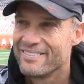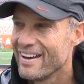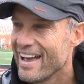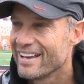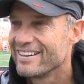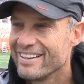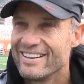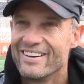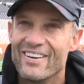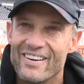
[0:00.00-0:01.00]
fact.
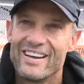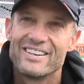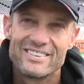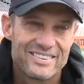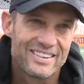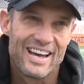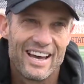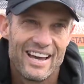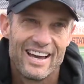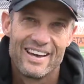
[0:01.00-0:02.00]
you know, it's, uh,
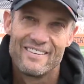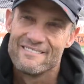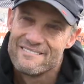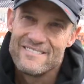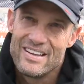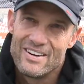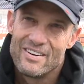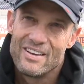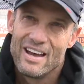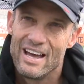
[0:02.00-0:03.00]
you
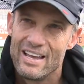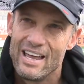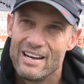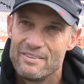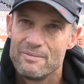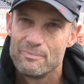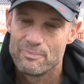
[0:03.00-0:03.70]
know, and